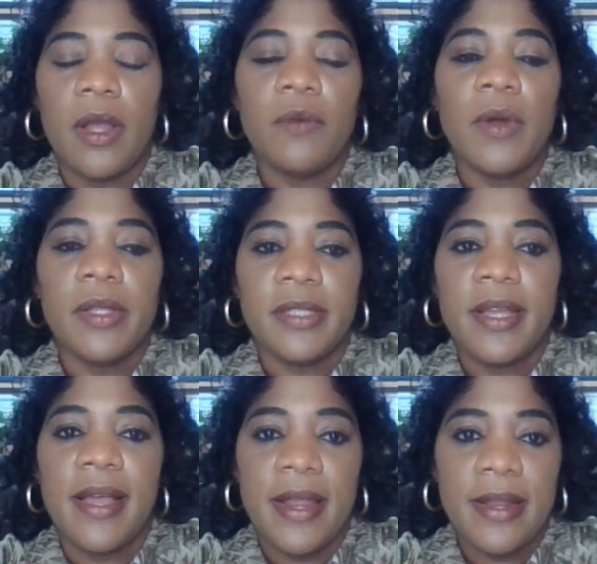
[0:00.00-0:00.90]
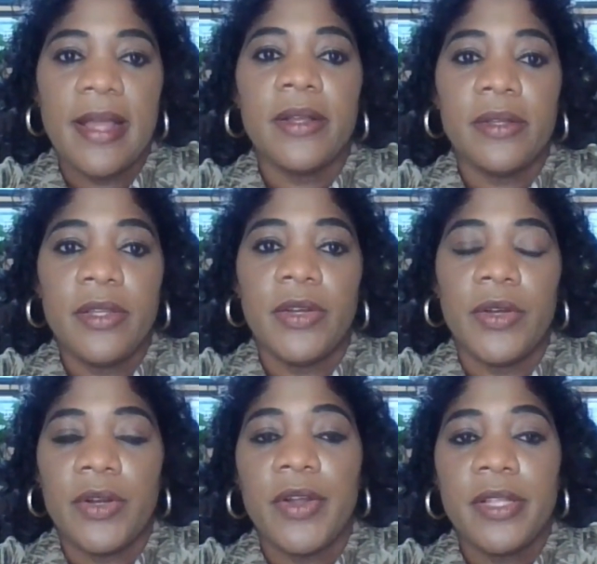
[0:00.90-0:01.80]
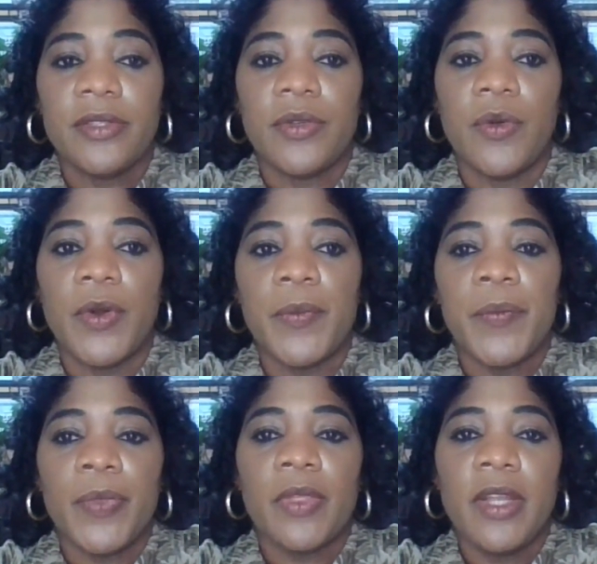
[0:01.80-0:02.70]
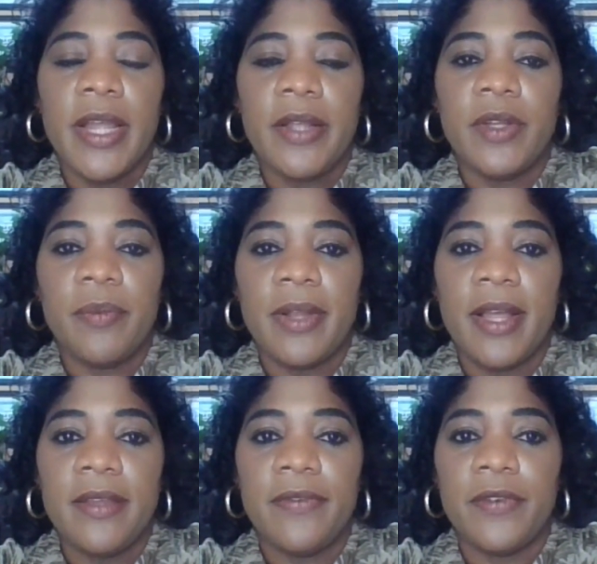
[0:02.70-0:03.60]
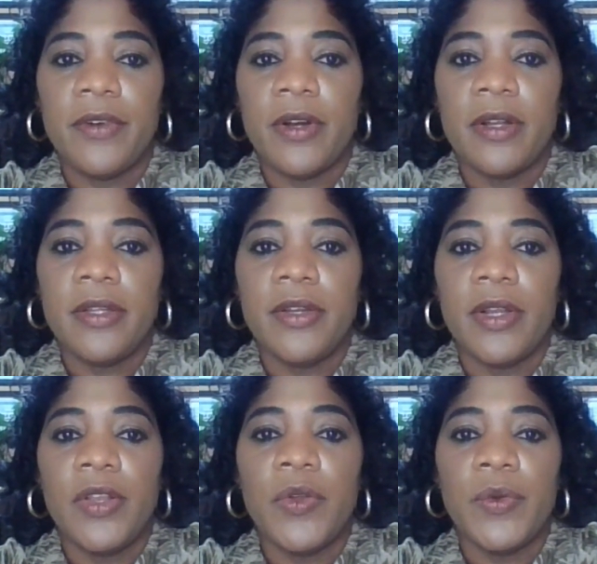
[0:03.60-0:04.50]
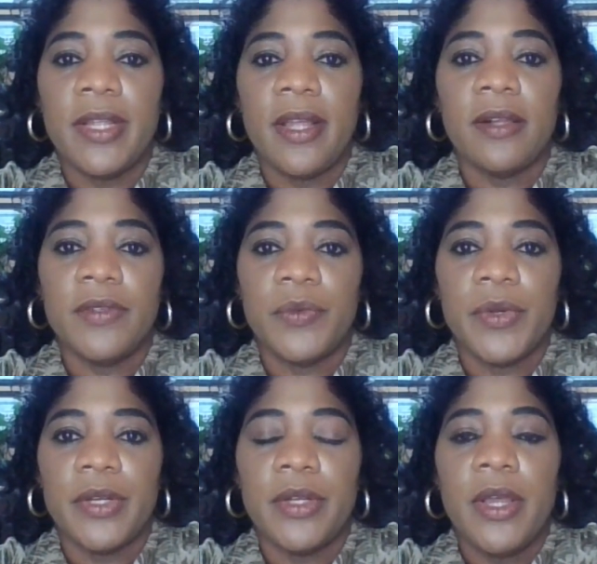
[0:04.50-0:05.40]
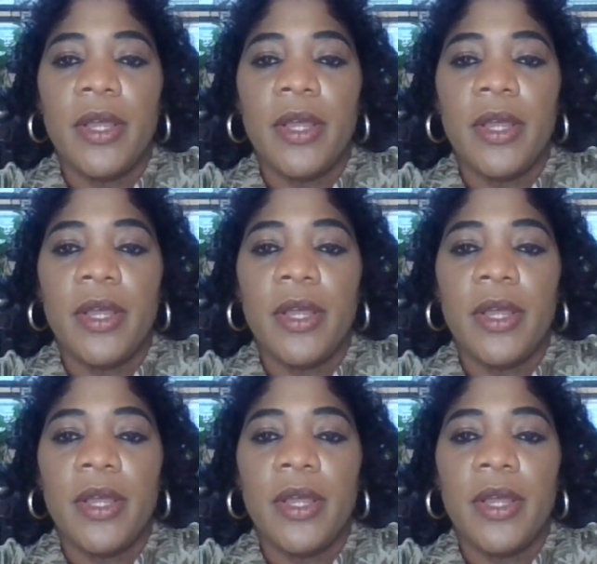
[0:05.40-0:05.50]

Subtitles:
And once I had a credit score, then I could apply for, a loan elsewhere,